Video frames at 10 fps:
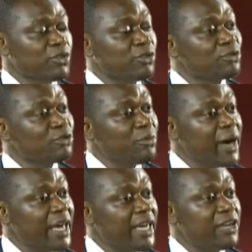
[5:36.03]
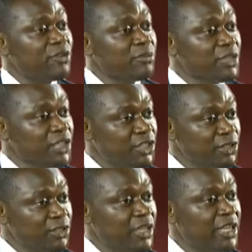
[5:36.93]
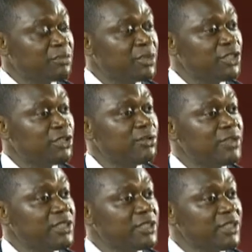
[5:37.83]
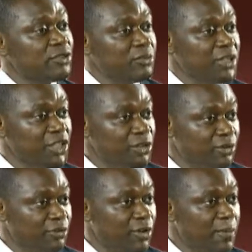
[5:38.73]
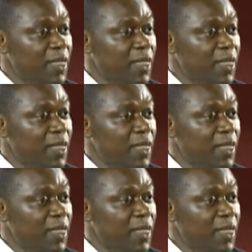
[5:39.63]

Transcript: also buy a nomination, expression of interest nomination form